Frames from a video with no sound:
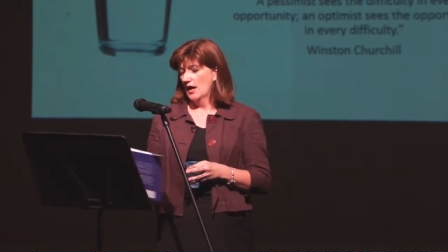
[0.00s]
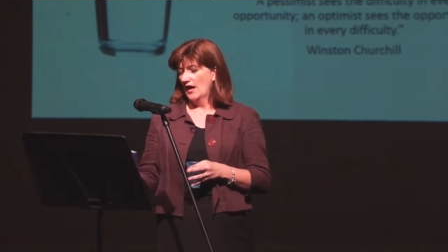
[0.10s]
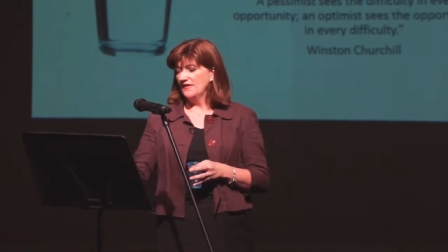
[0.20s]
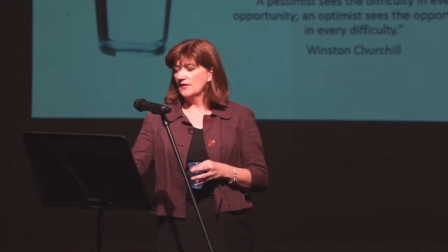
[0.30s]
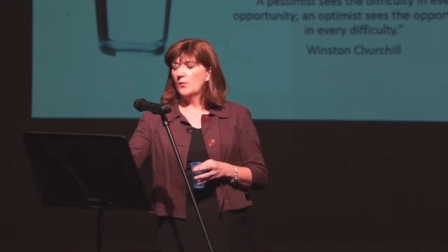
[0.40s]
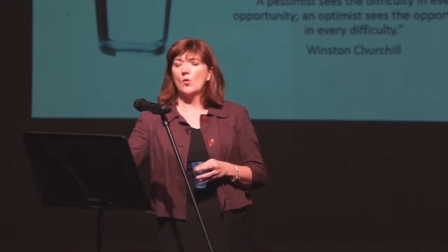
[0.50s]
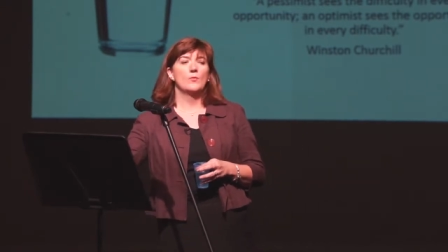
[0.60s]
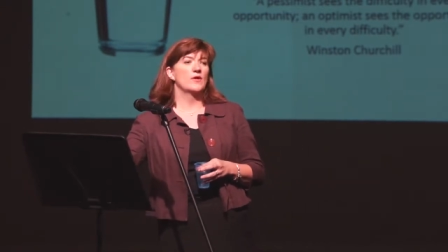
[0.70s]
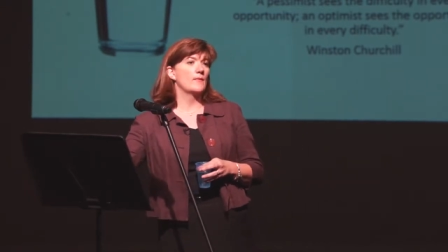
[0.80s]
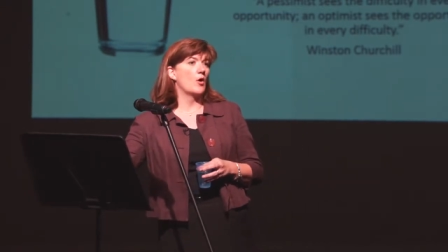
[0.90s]
I think the
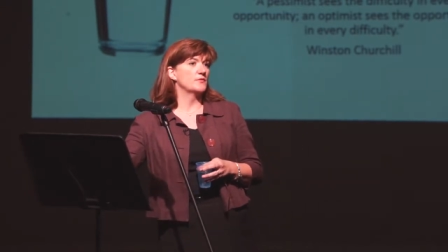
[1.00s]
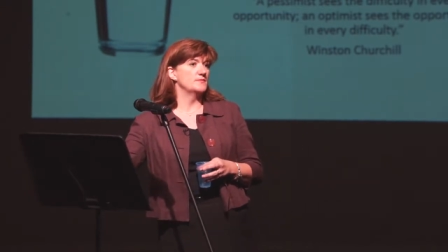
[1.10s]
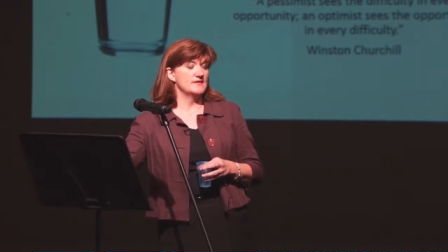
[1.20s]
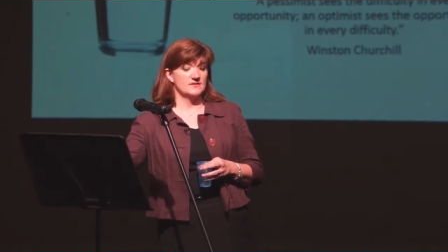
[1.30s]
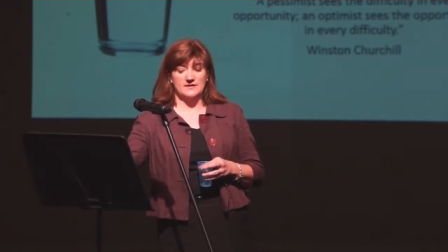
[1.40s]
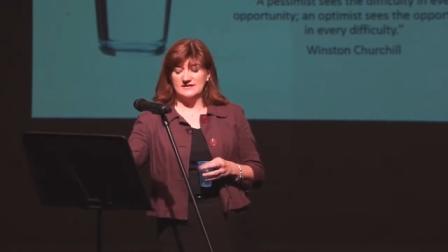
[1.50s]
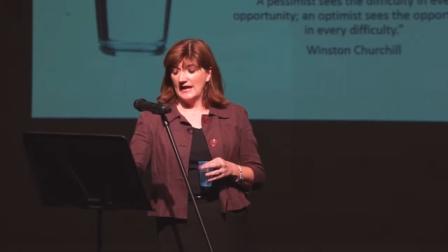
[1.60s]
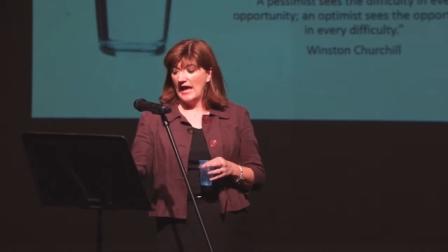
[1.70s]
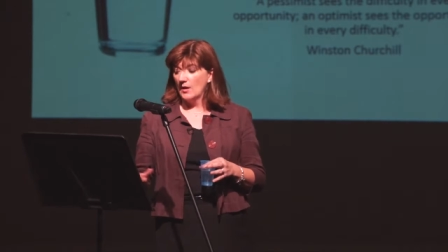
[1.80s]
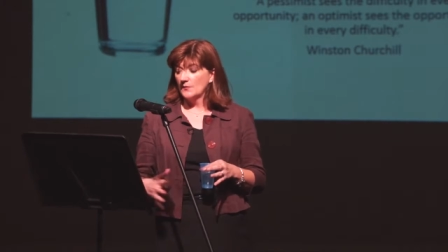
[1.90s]
important thing about optimism is
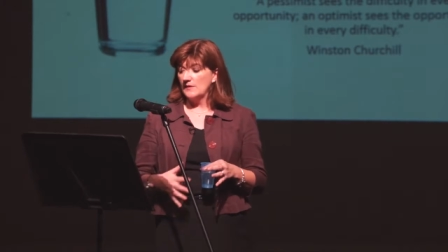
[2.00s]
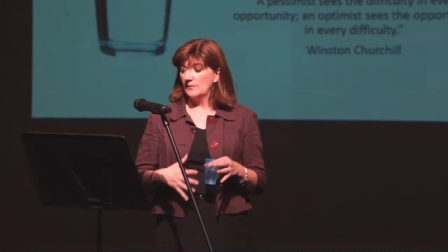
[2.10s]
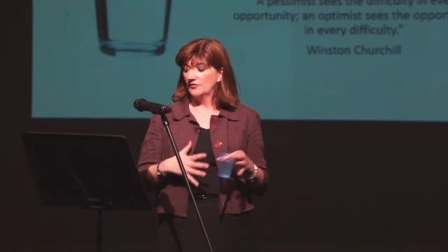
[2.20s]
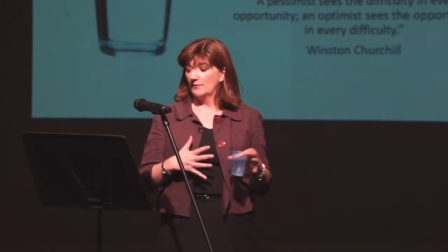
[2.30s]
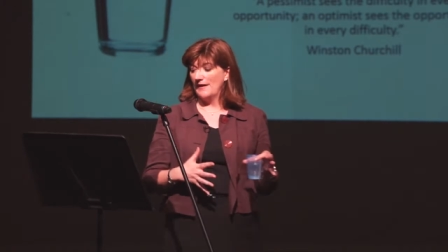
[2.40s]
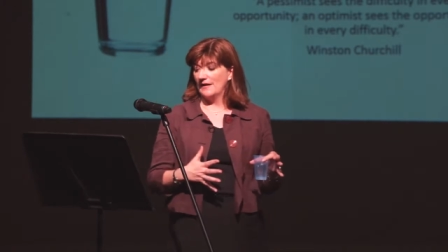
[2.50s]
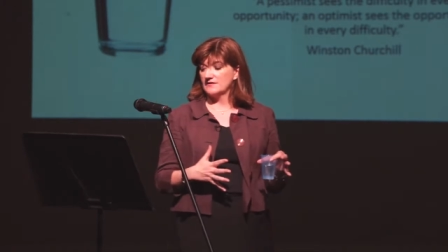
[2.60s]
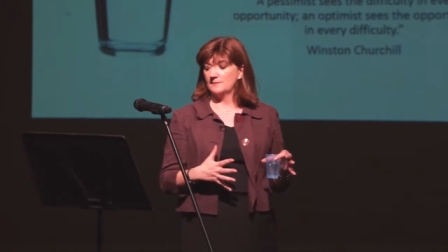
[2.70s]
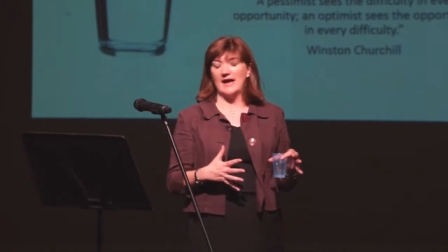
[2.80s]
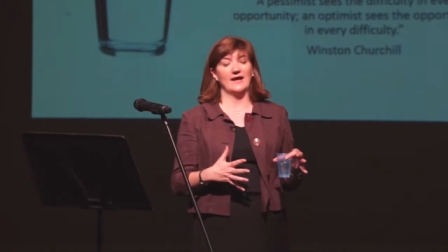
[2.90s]
that it helps people to
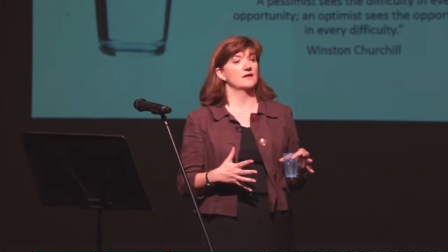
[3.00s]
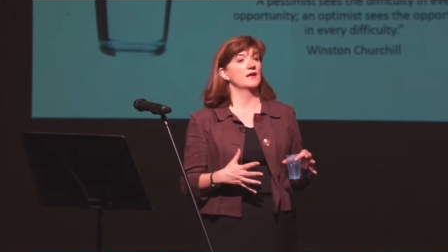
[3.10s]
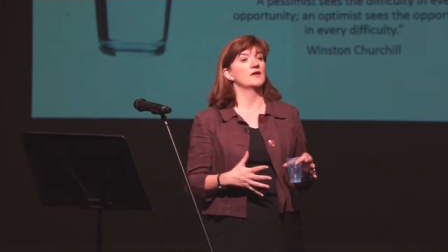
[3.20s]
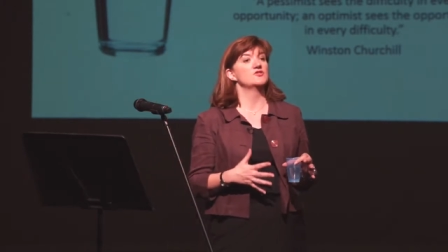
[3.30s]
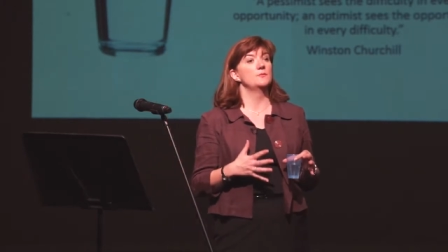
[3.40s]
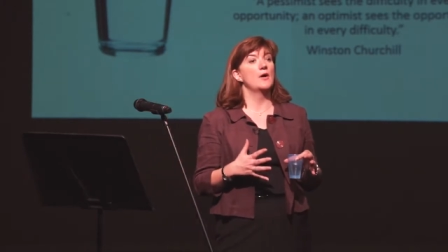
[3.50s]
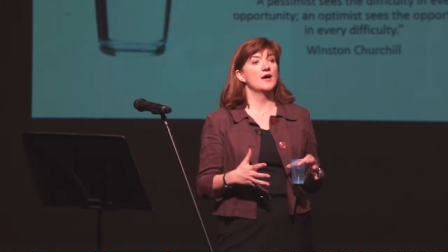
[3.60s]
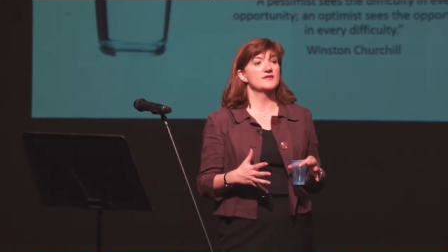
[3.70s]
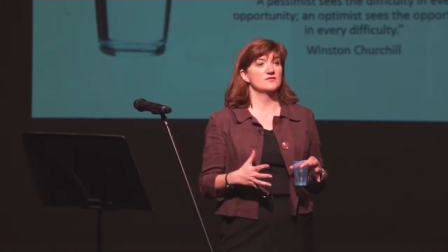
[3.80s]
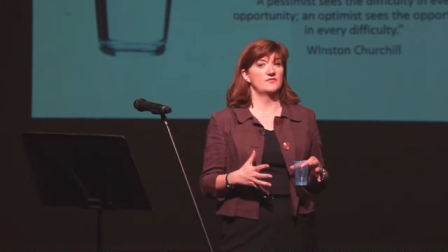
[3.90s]
bounce back and to
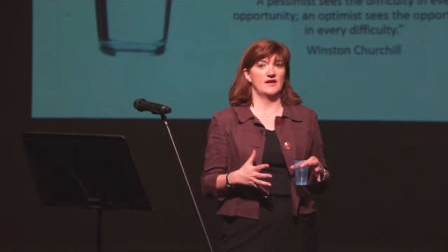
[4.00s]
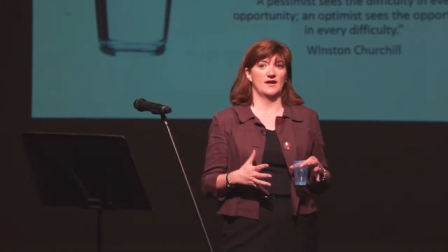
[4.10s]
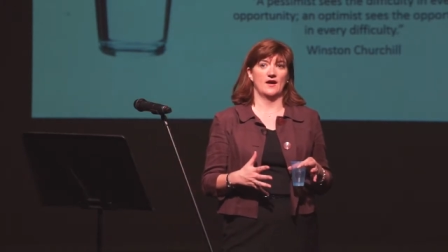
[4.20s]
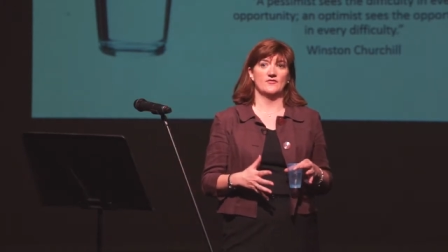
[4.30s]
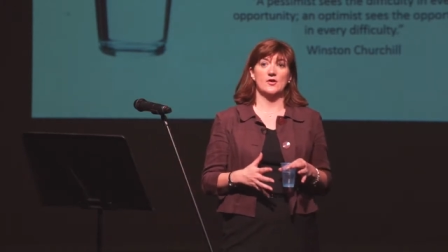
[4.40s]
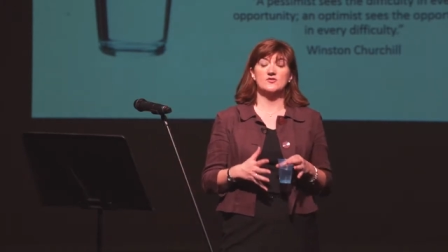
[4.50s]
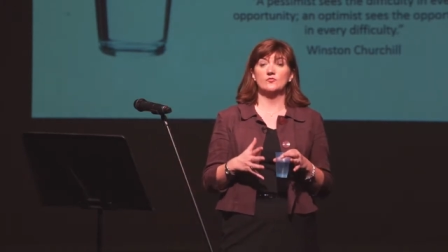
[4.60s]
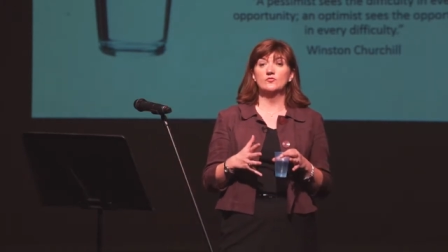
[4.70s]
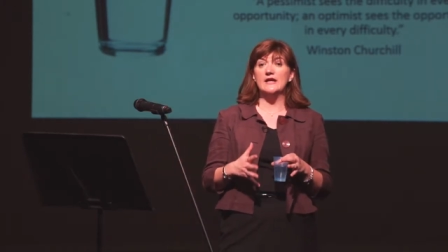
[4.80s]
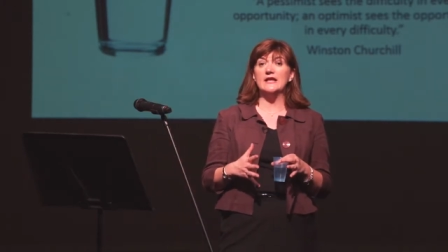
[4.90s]
persevere, and those are
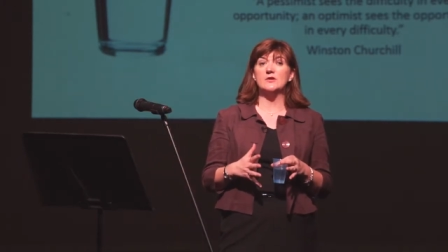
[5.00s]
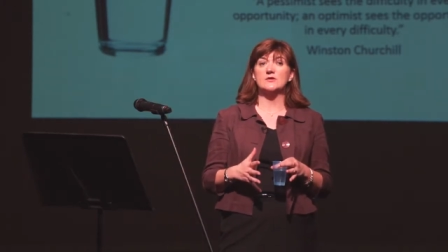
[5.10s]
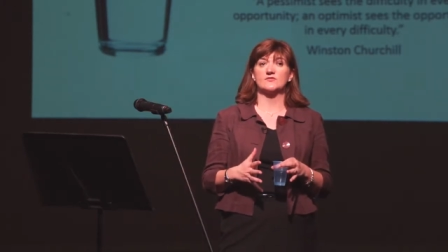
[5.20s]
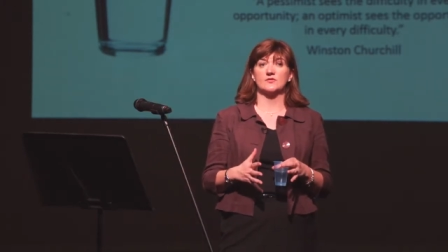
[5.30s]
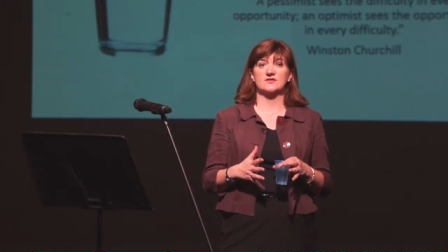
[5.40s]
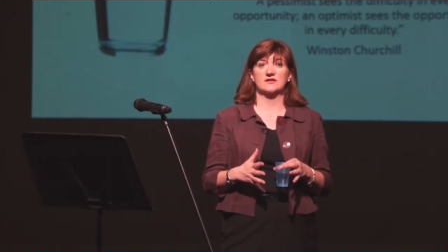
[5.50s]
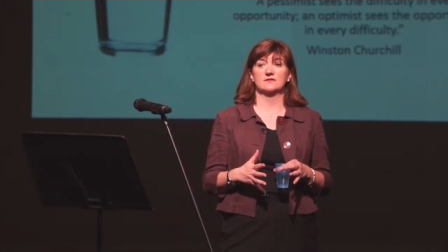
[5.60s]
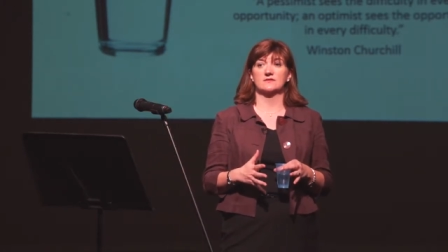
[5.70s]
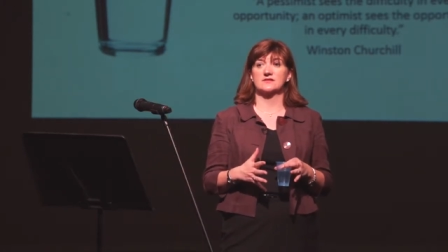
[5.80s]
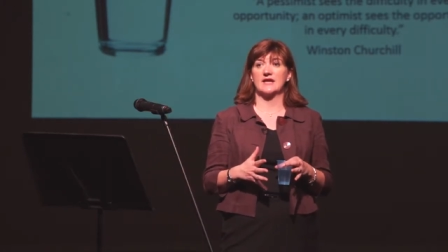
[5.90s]
really useful
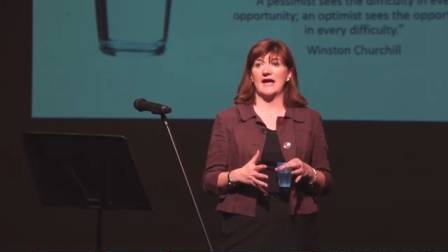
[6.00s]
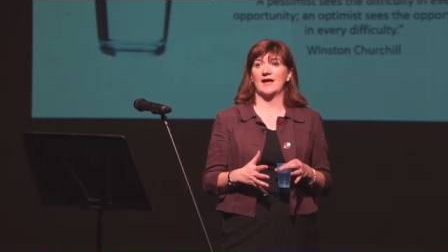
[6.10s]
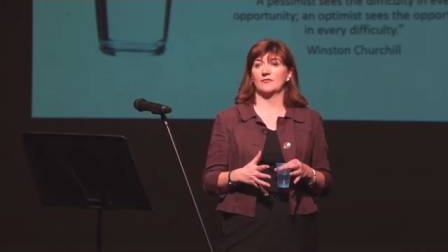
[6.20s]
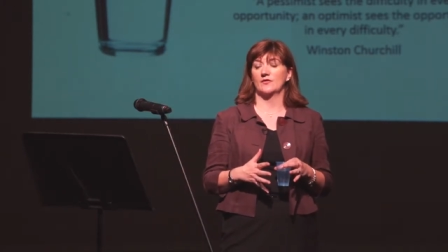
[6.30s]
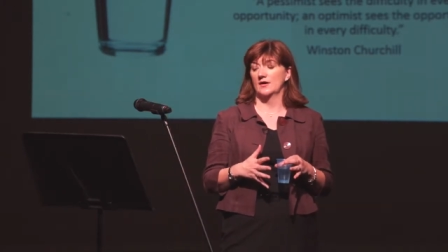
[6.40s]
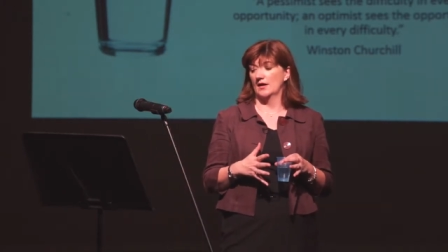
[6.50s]
skills to have